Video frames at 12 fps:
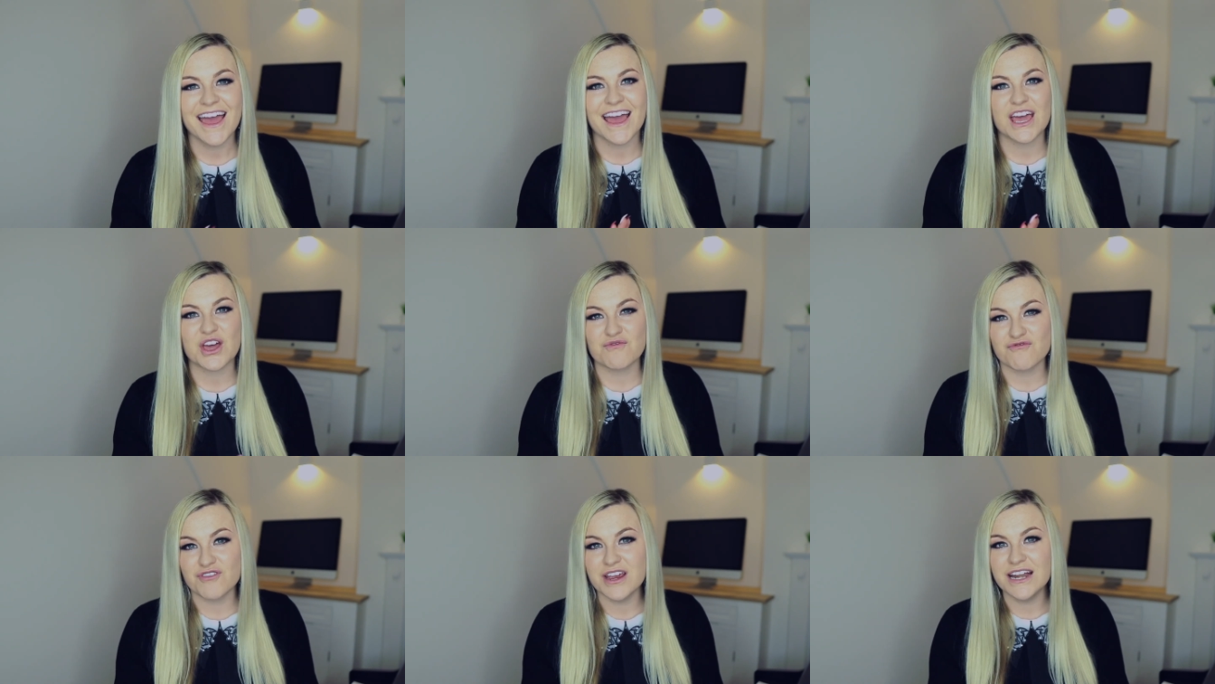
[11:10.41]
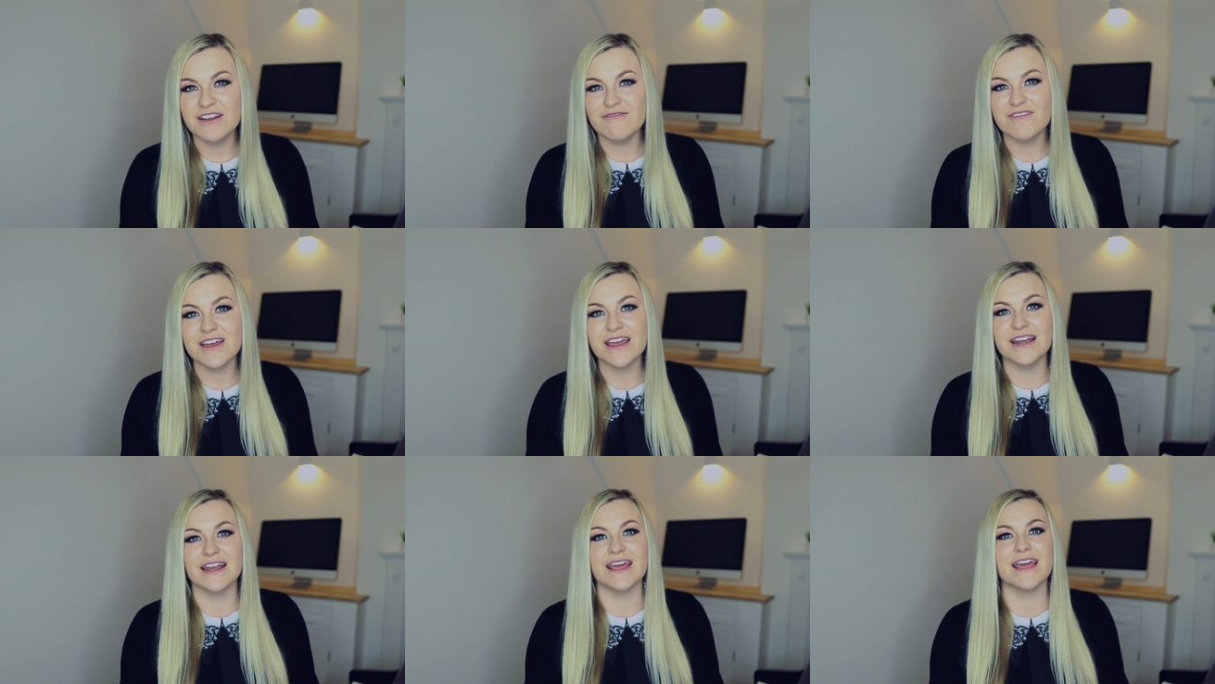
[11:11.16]
it can really,
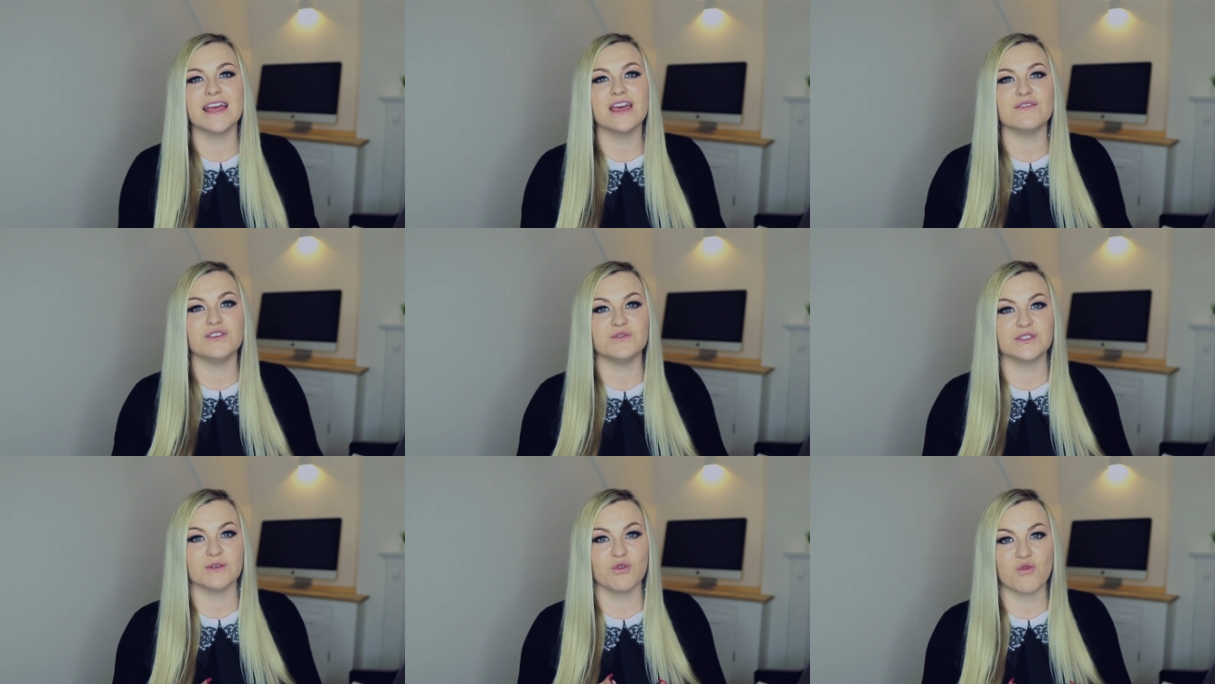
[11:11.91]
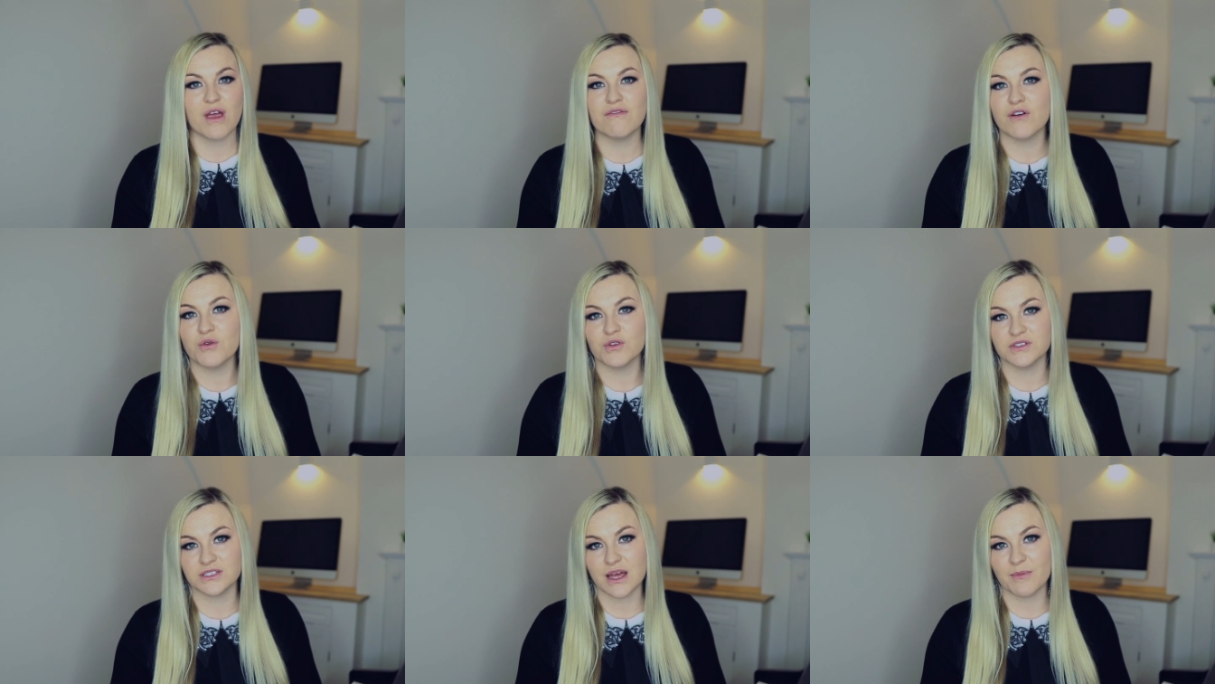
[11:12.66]
really give you some great vocal
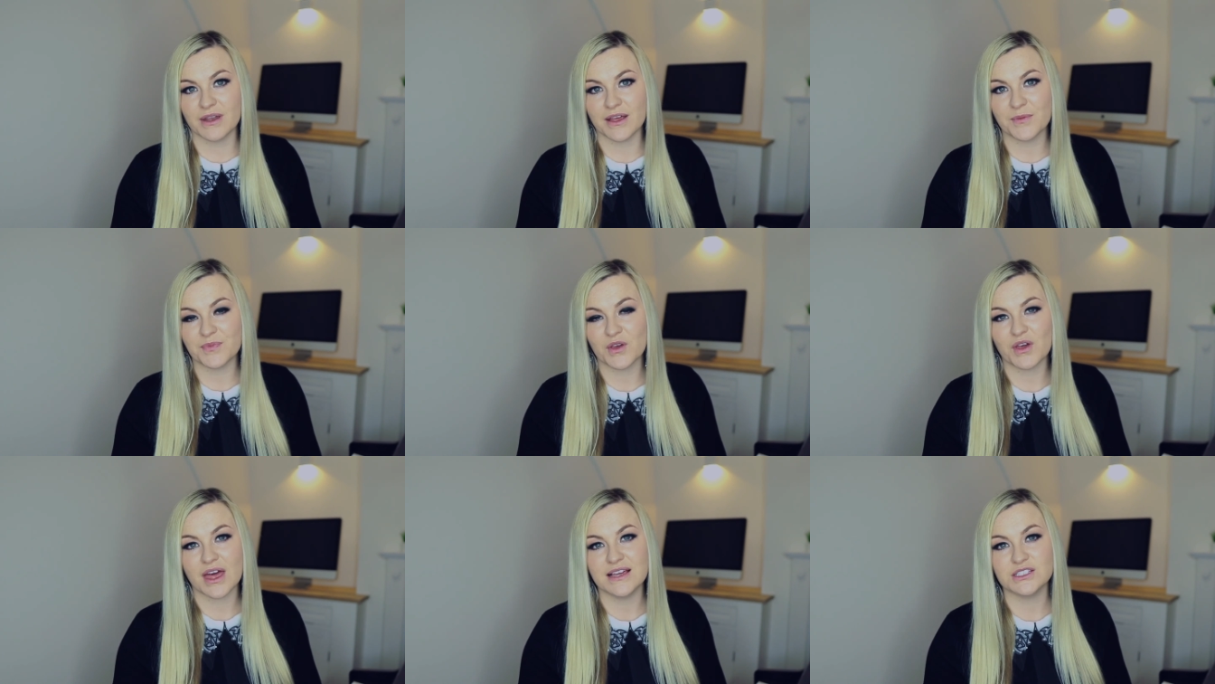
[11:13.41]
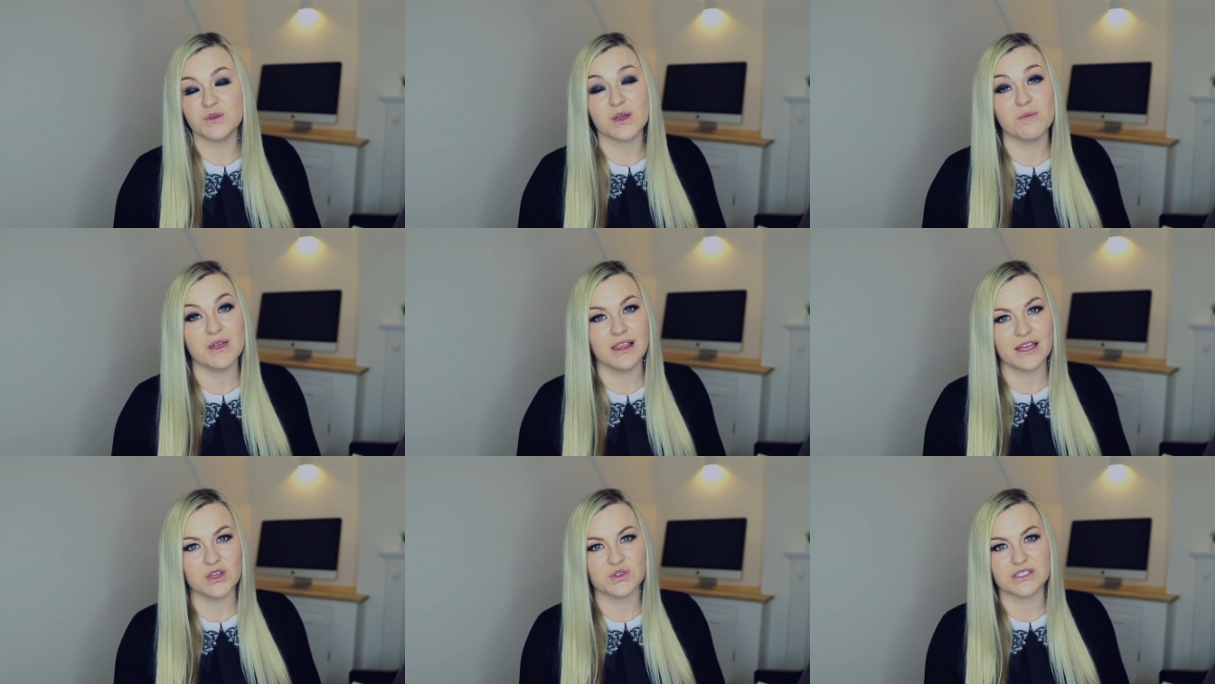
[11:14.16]
stamina, okay? So it can be
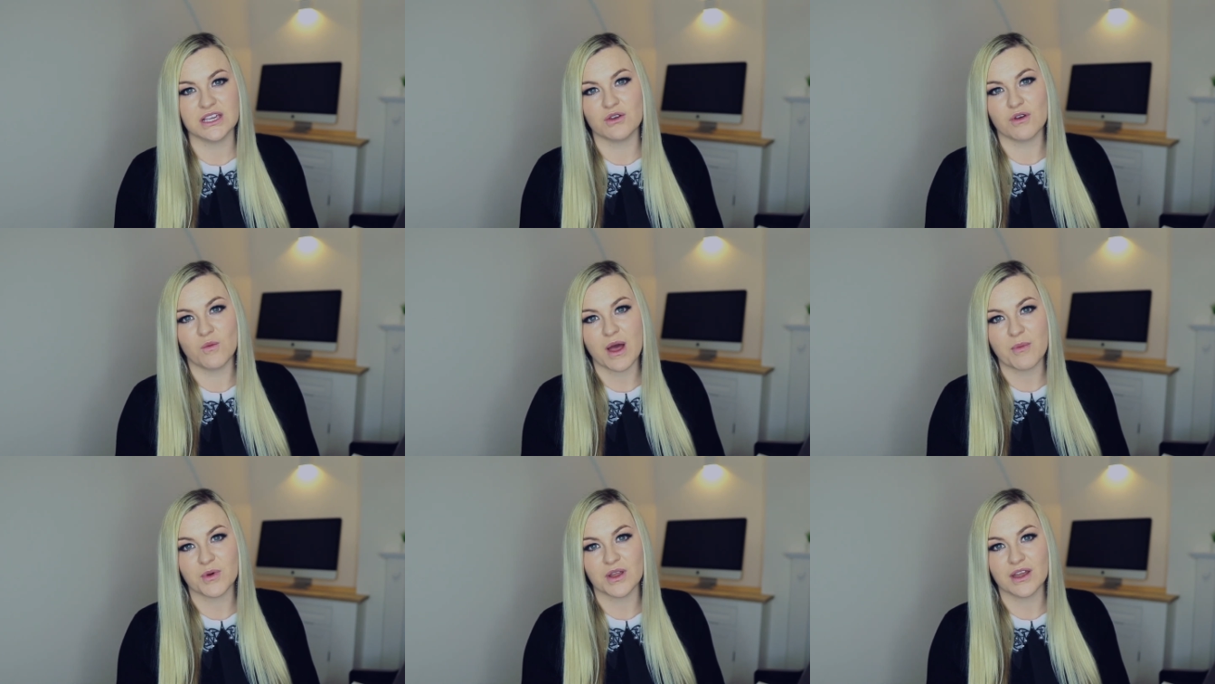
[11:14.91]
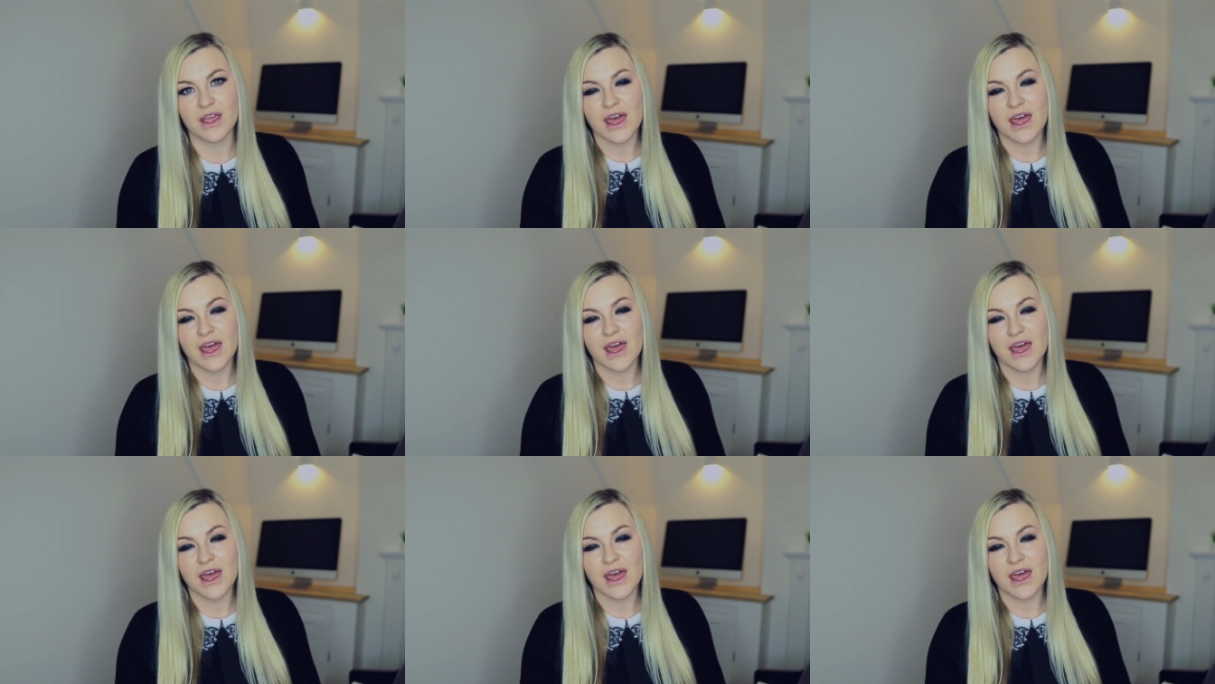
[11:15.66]
like your secret weapon.